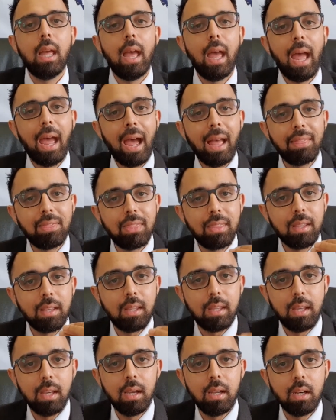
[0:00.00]
At the
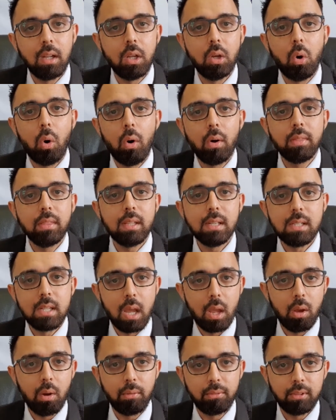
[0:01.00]
hearing, on the day
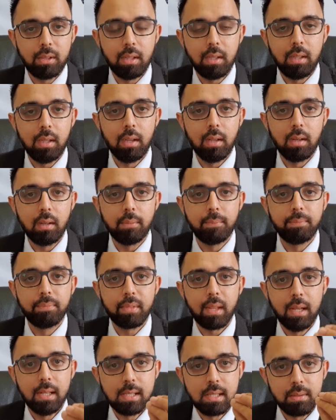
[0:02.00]
of the hearing,
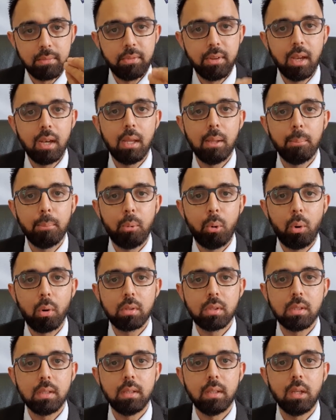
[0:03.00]
it's very
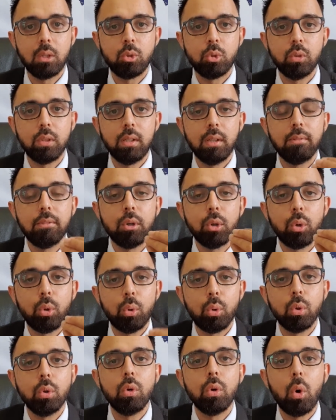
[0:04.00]
important that you give a
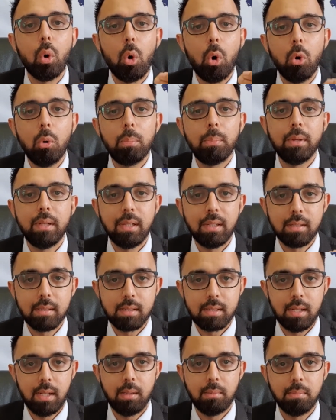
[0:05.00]
good opening
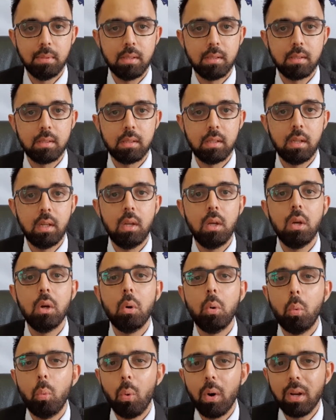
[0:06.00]
statement.
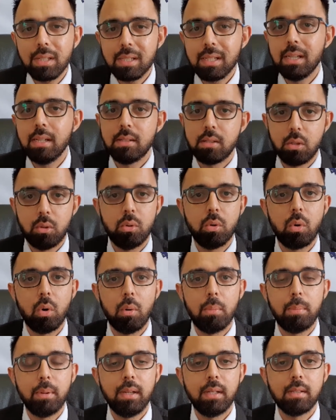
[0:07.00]
What is a good
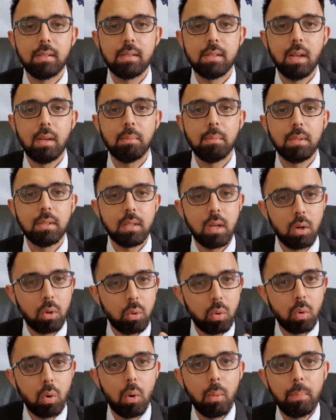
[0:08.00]
opening statement? A
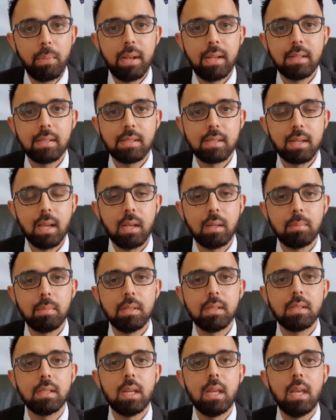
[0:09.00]
good opening statement